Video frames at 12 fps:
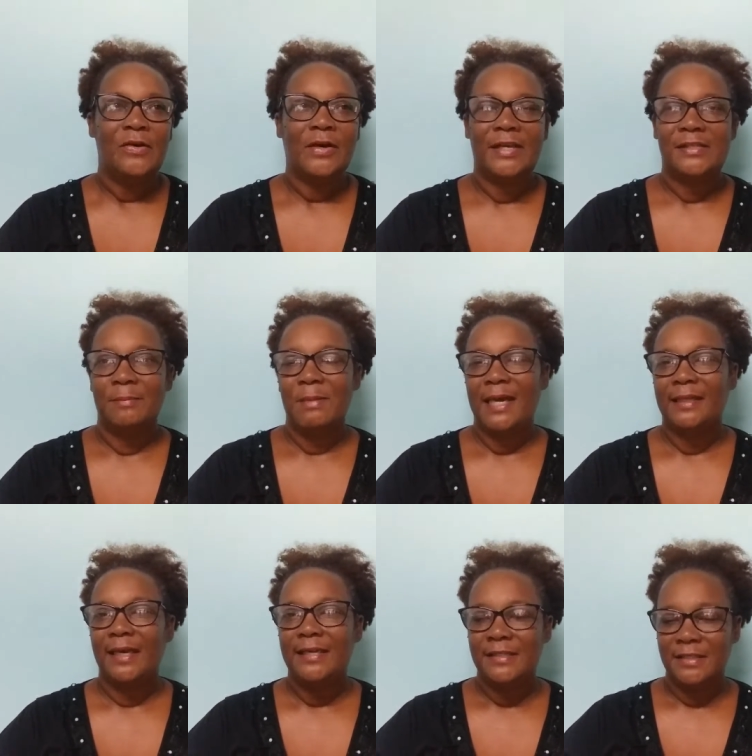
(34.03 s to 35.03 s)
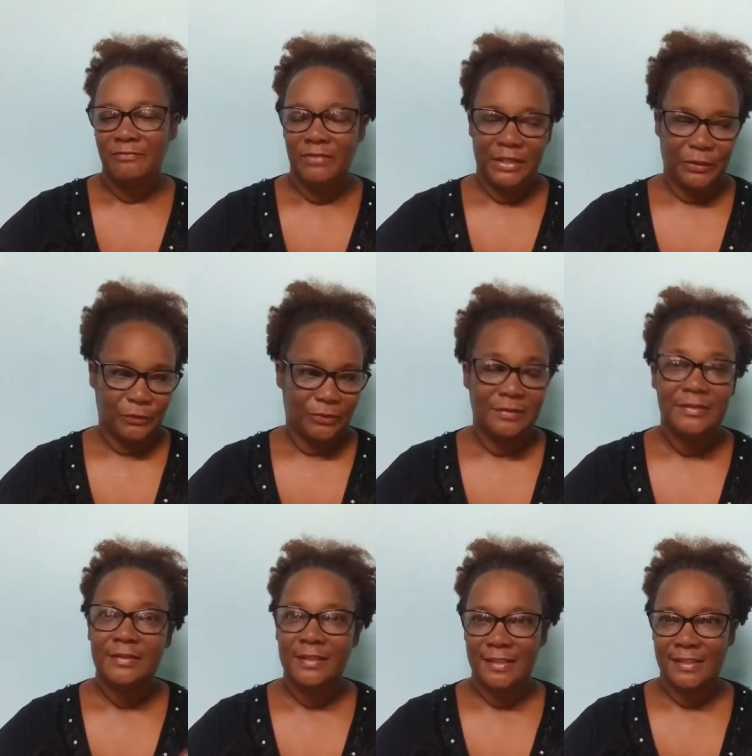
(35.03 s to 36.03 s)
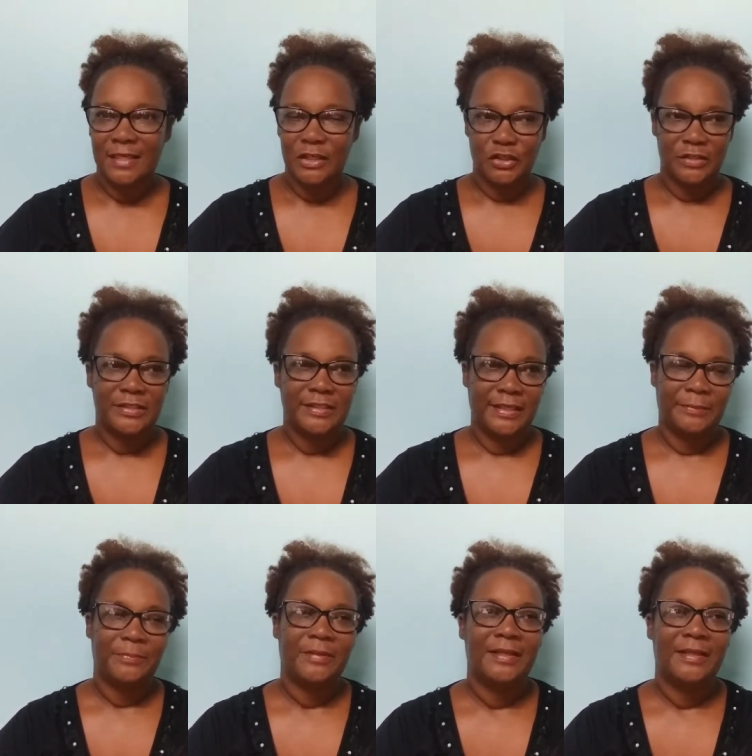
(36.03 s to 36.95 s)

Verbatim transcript: okay, so let me get into the video, to the discussion today.